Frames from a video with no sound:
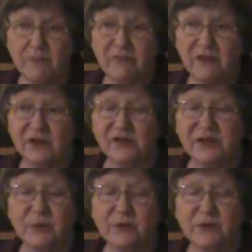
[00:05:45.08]
Now,
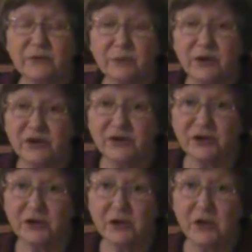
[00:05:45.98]
SIP
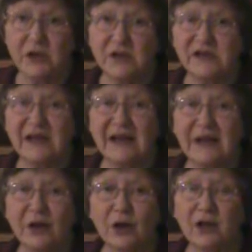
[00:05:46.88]
information is
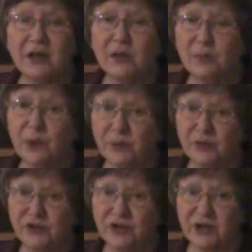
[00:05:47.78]
cataloging and
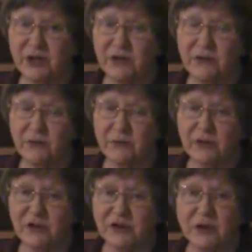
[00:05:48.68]
publishing
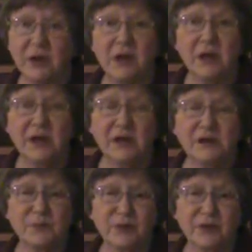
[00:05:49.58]
information, and it's
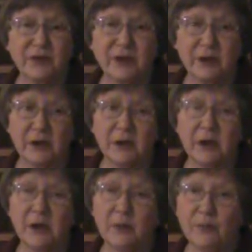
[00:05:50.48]
put there
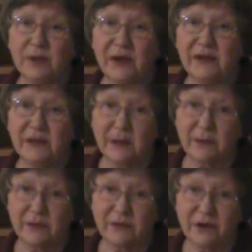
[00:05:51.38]
by the
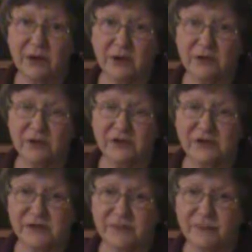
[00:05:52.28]
Library of Congress.
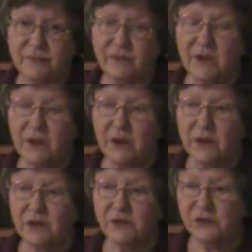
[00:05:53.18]

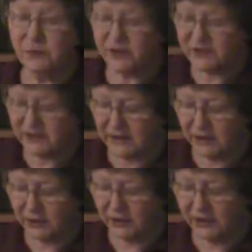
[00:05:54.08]
And so you want to take a
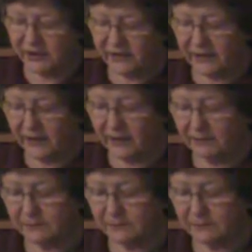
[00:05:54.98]
look at that